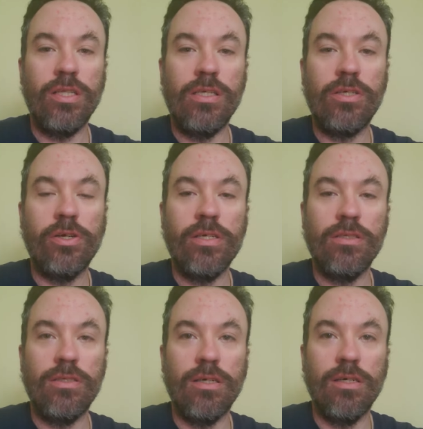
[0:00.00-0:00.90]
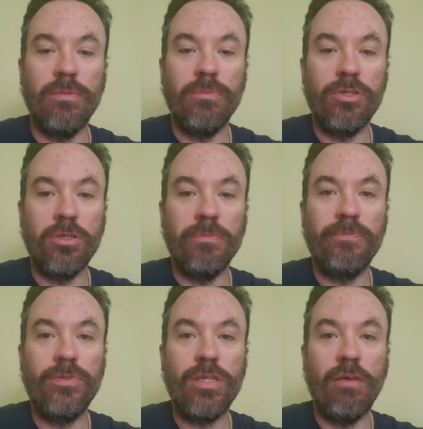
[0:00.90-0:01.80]
in these crazy times, so
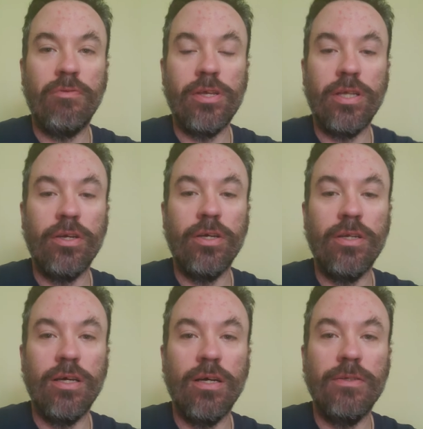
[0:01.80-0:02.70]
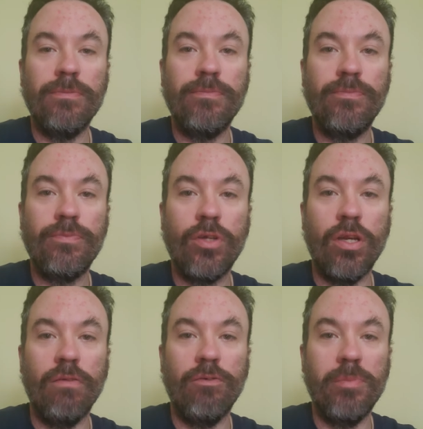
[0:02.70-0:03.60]
definitely good
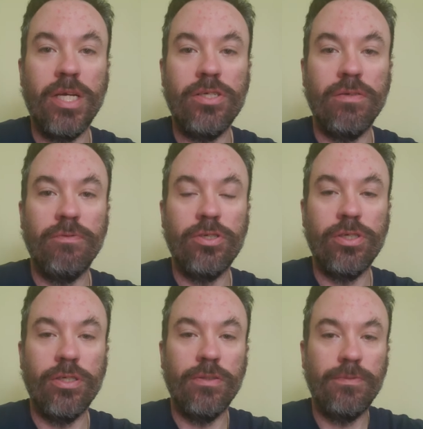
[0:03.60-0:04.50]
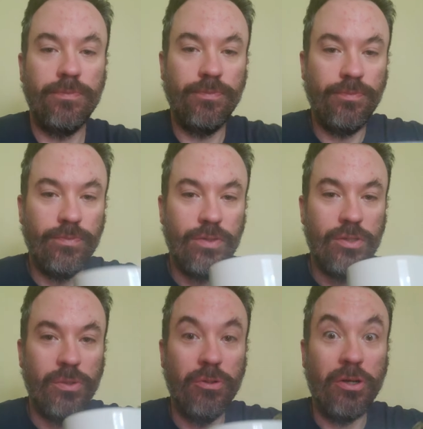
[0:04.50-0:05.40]
information for sure,
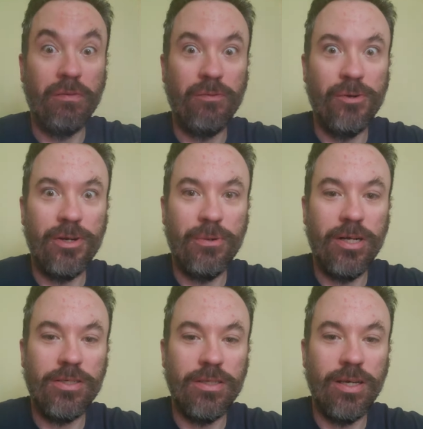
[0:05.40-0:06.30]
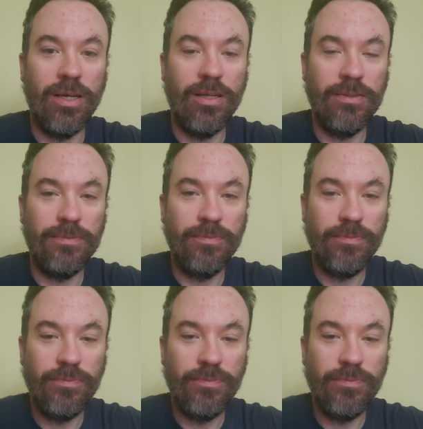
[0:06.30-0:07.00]
so looking forward to watching that.